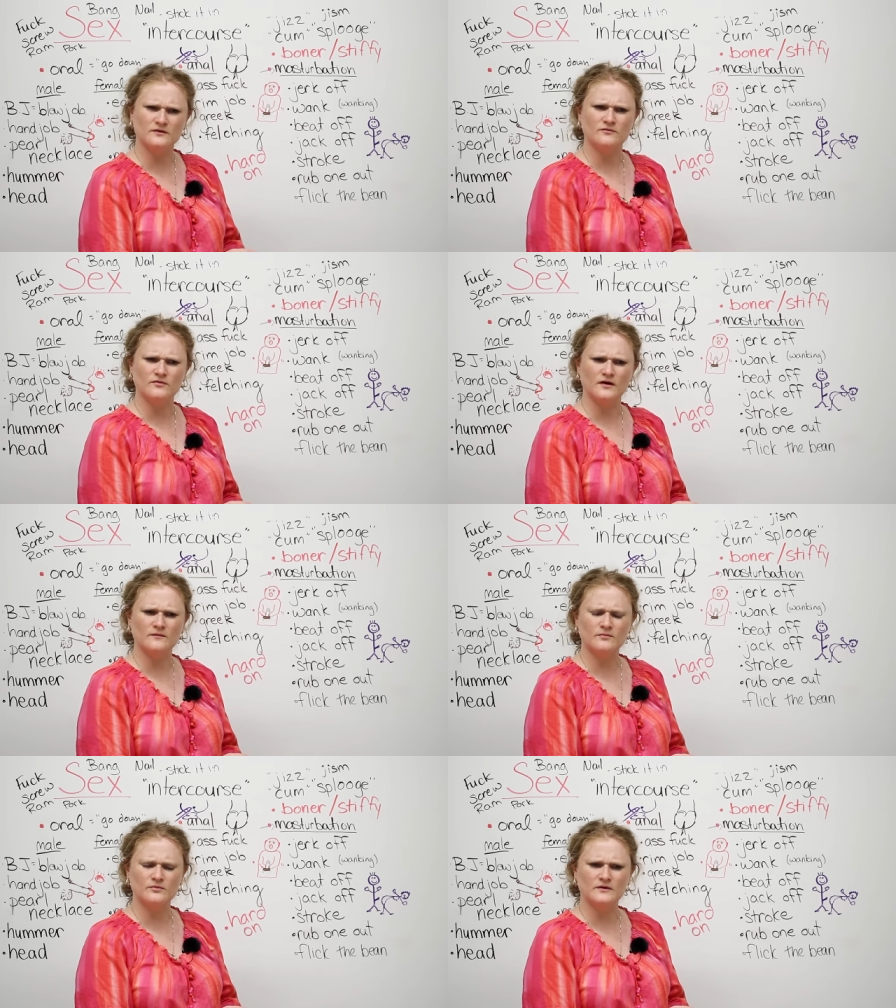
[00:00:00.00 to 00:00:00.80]
To
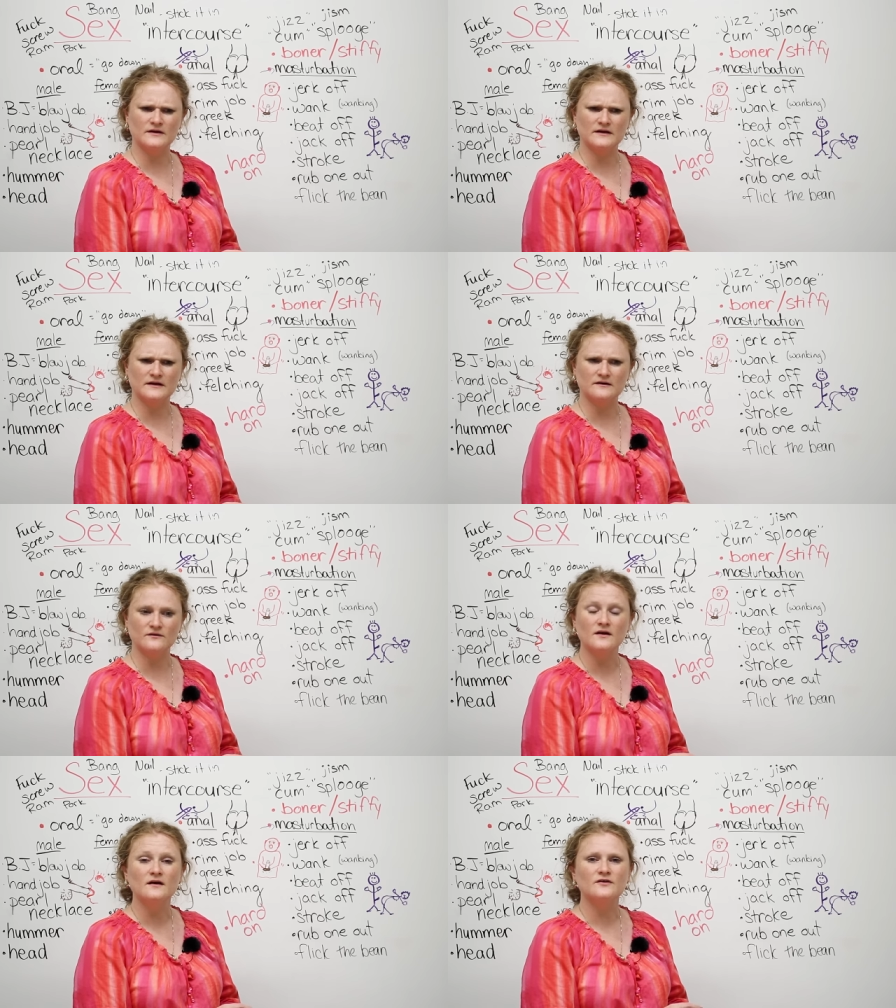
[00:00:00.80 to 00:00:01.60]
rub one out.
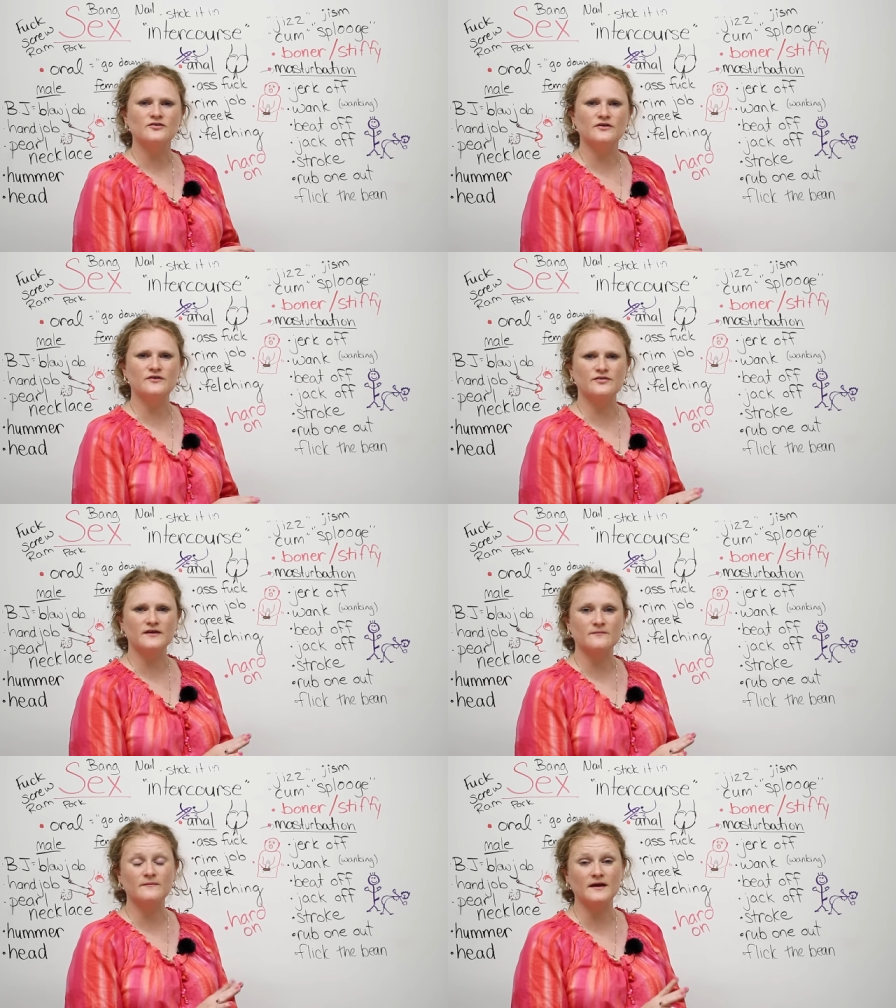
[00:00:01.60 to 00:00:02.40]
So you
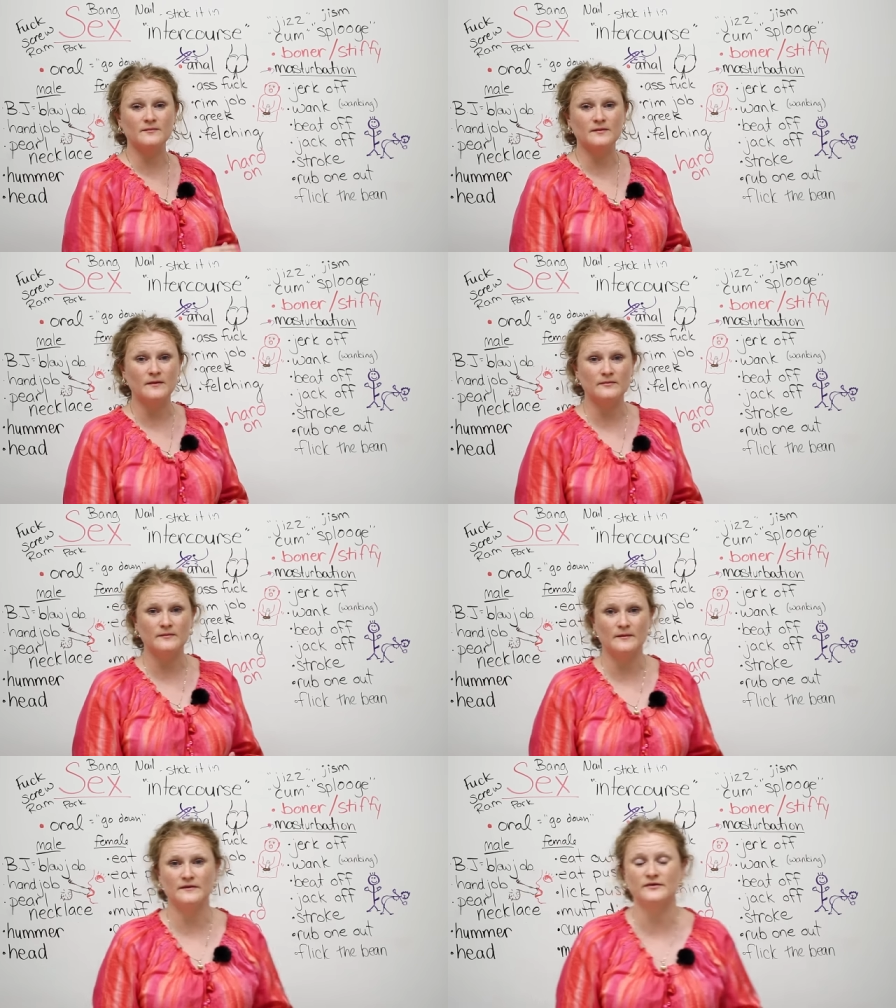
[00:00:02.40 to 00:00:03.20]
think maybe, maybe,
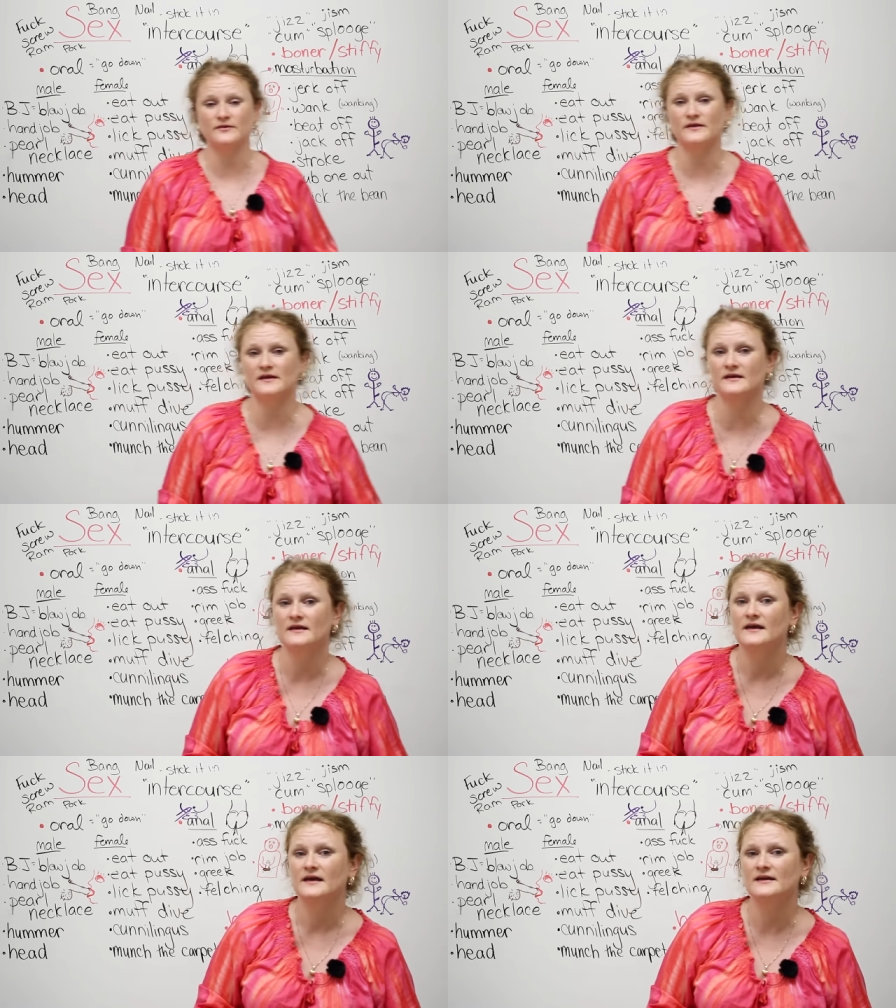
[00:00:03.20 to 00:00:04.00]
maybe they're thinking
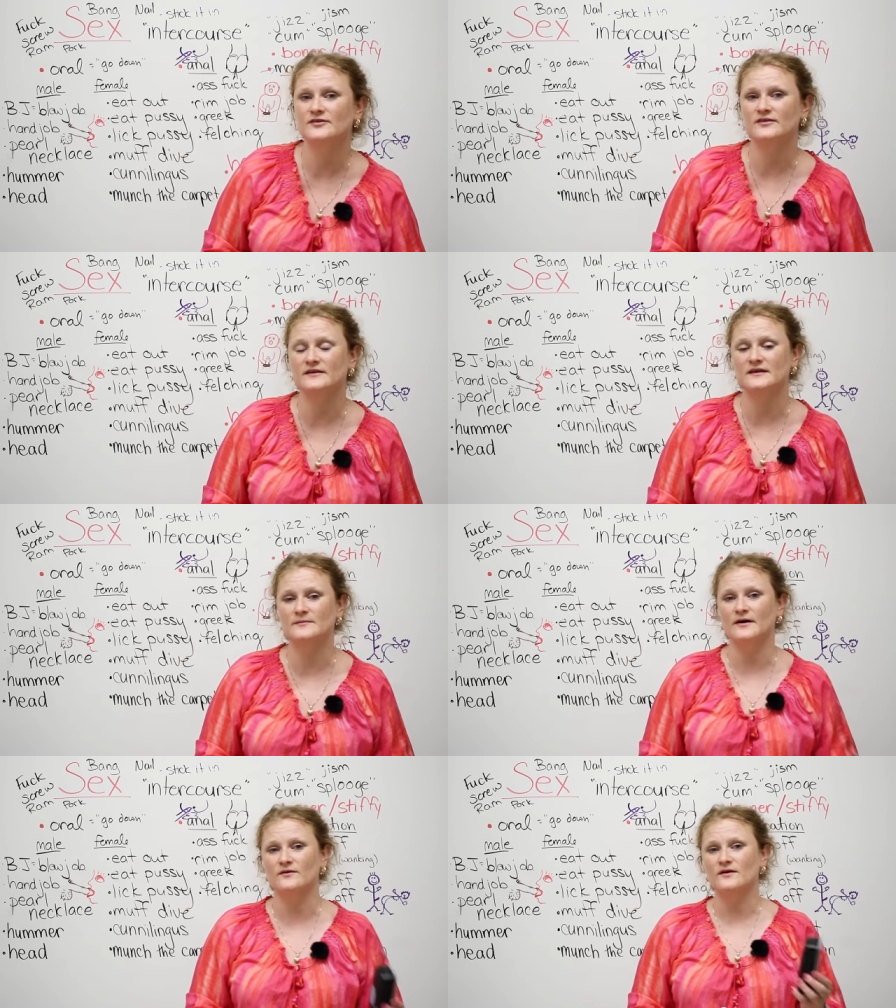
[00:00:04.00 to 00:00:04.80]
innocently
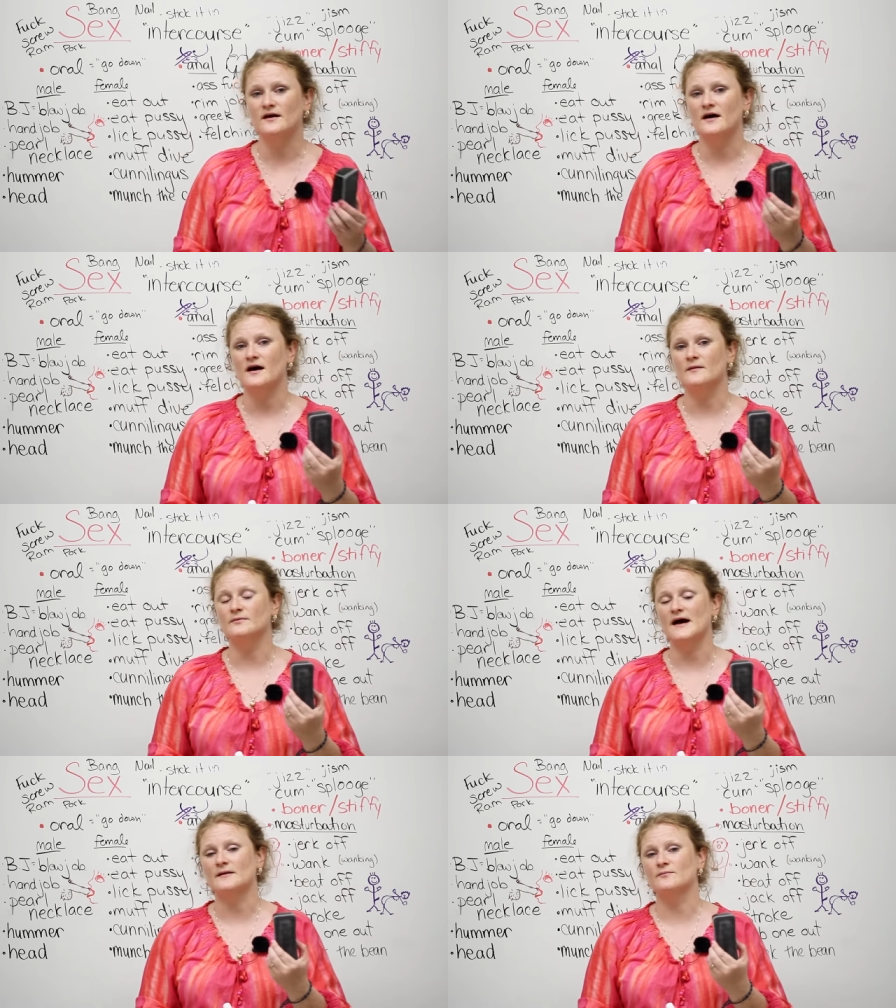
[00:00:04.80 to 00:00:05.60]
about a
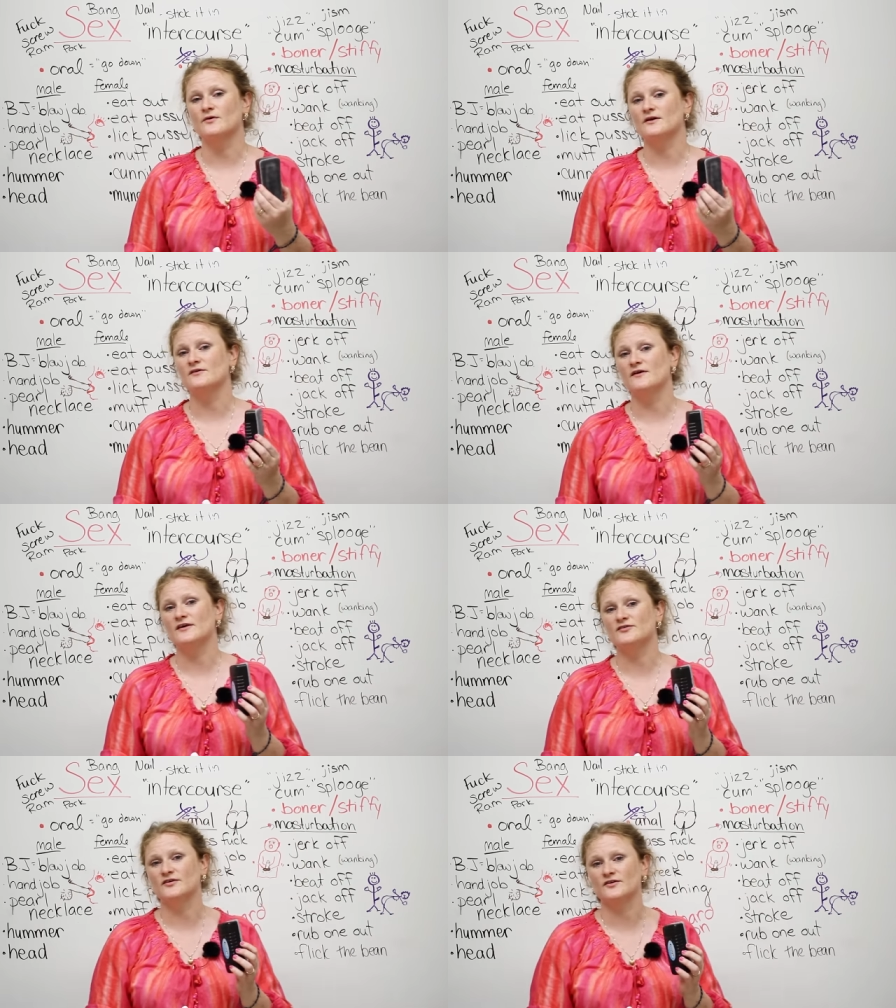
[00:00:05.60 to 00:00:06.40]
blackboard
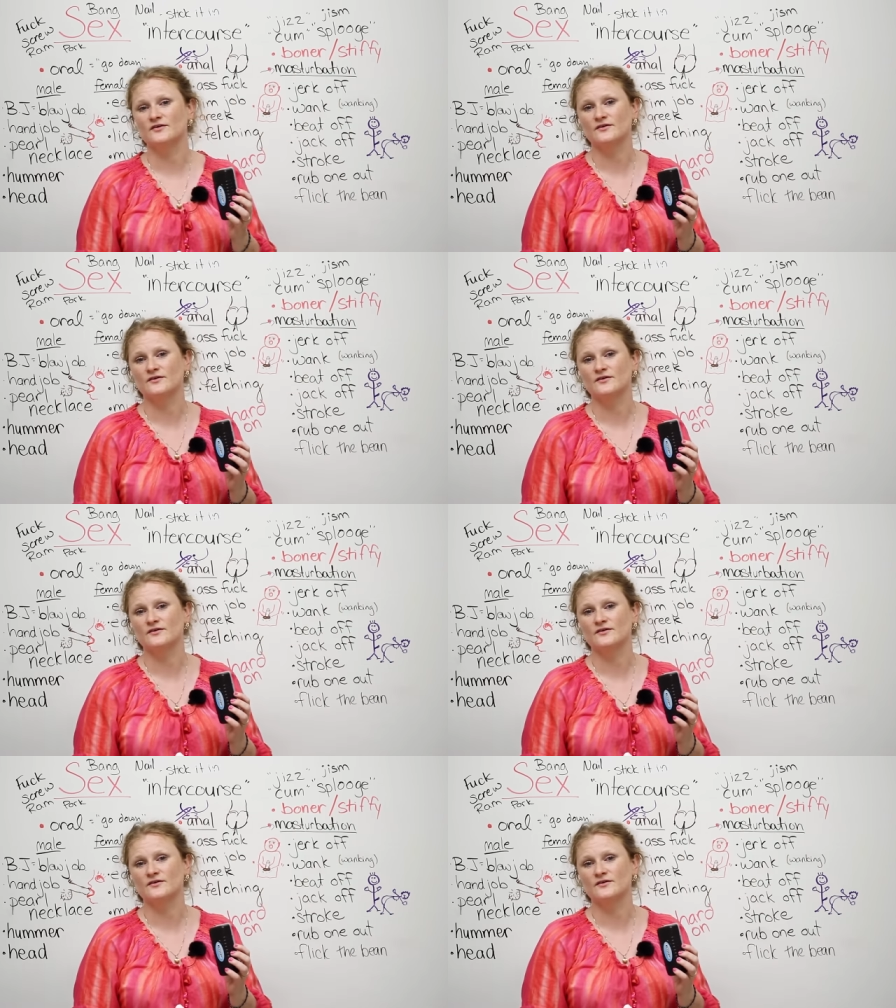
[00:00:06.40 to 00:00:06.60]
eraser?